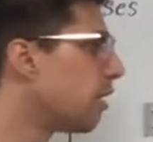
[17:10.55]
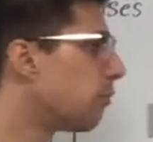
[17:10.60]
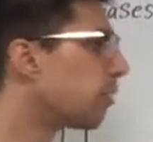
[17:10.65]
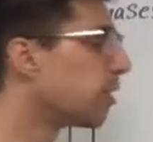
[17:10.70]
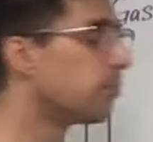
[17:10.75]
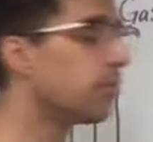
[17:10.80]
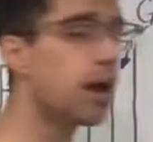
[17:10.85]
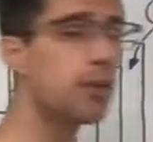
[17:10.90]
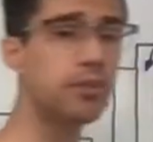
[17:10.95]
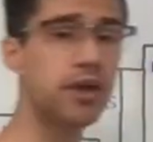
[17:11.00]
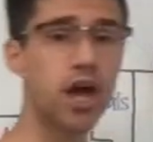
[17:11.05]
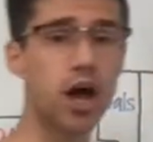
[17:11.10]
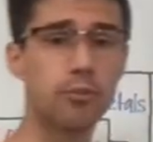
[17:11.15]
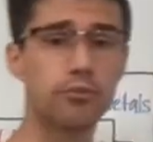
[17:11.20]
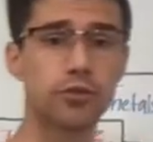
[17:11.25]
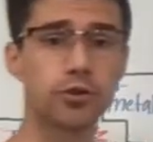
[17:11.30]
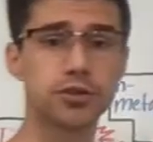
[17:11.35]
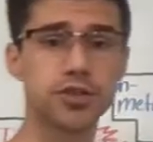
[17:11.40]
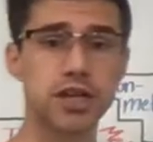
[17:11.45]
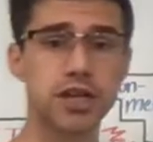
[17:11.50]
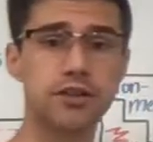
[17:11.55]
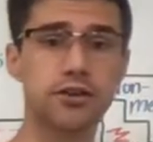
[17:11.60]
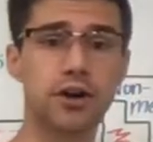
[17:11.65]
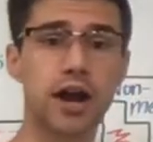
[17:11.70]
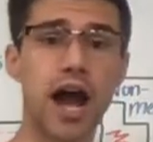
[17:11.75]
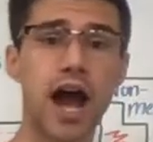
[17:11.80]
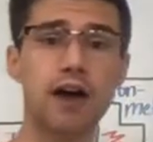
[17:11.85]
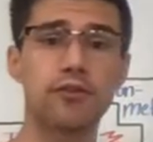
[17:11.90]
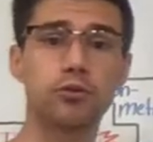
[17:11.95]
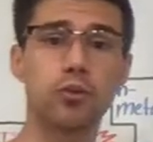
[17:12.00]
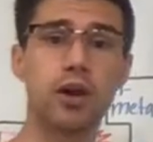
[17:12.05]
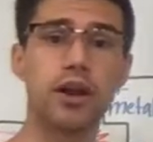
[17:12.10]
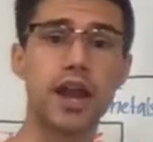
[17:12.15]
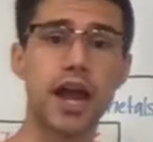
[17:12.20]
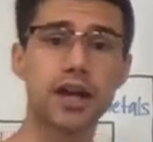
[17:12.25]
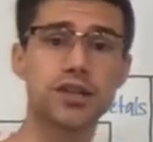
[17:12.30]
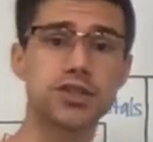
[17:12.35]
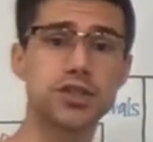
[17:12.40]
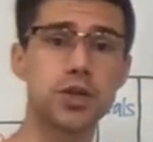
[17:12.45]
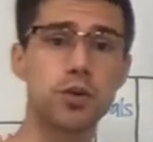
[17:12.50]
But it might be helpful to either have one
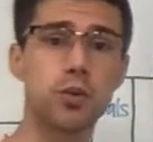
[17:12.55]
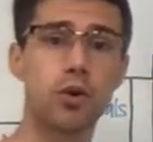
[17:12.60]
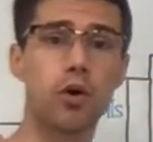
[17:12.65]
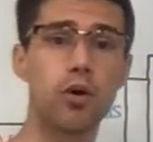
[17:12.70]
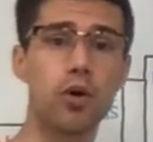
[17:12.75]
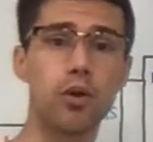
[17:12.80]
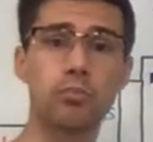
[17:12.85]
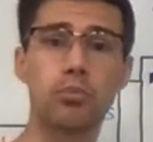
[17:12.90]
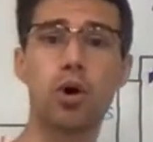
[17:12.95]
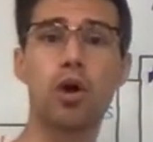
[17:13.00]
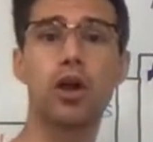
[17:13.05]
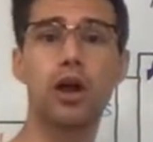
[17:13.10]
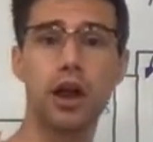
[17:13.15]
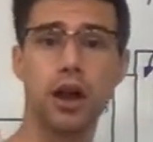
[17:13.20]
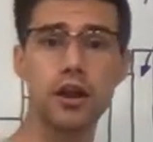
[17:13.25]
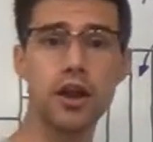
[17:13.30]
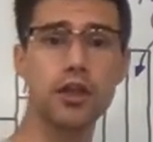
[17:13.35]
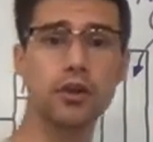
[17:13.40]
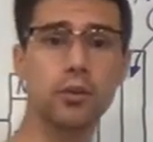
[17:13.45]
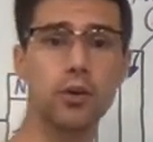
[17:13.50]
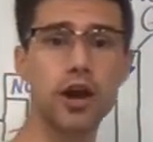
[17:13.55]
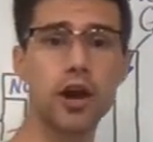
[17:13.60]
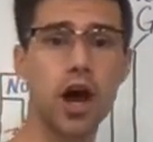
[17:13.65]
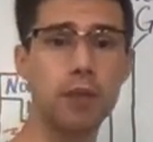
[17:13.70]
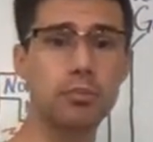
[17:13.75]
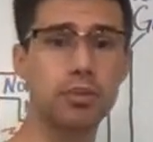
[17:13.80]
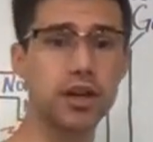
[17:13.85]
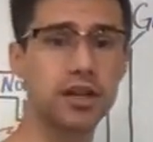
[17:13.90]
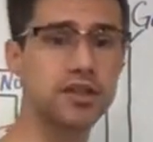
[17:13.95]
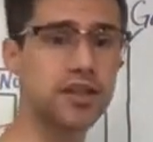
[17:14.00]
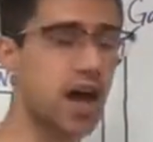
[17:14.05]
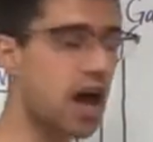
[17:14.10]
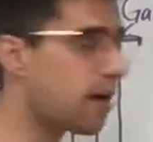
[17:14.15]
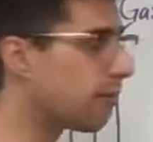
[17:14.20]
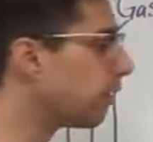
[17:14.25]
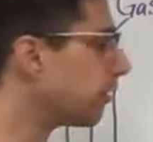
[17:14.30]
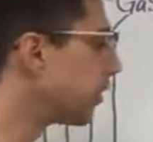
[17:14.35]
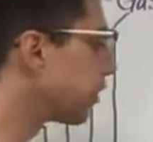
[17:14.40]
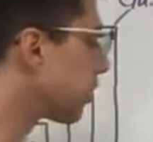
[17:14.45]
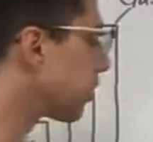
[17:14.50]
next to you or pull another one up in a
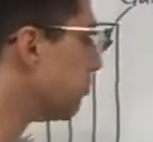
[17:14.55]
tab on your